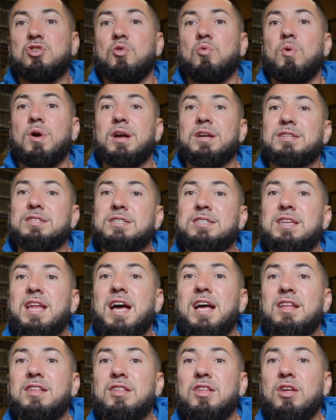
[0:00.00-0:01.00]
to where it's
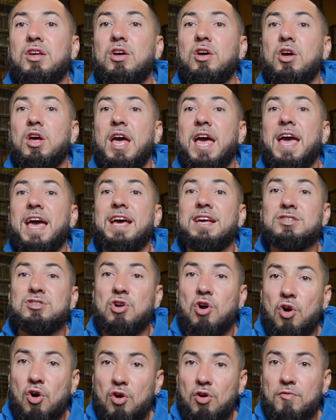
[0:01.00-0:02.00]
not as
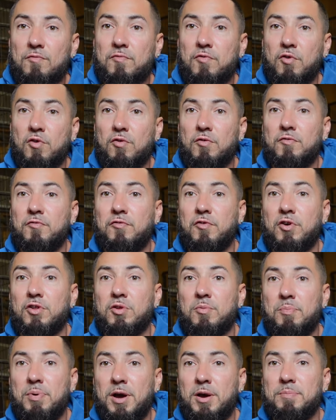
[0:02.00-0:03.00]
harmful for
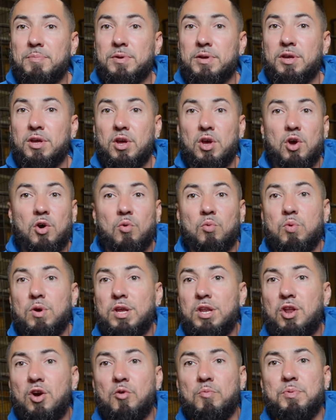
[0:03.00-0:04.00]
the puppy. We
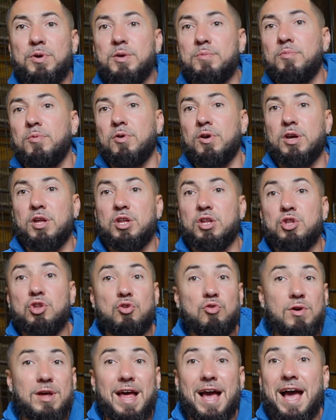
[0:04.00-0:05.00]
know people are gonna
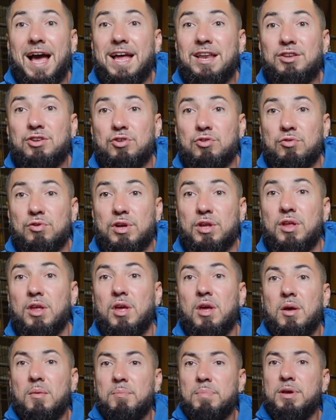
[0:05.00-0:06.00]
do it. I do it.
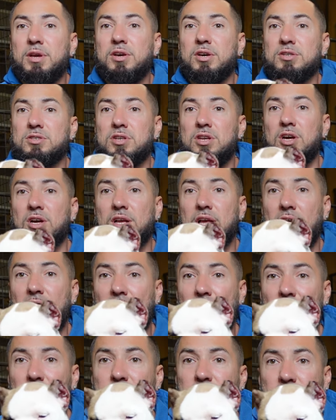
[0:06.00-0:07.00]
Because look, I'm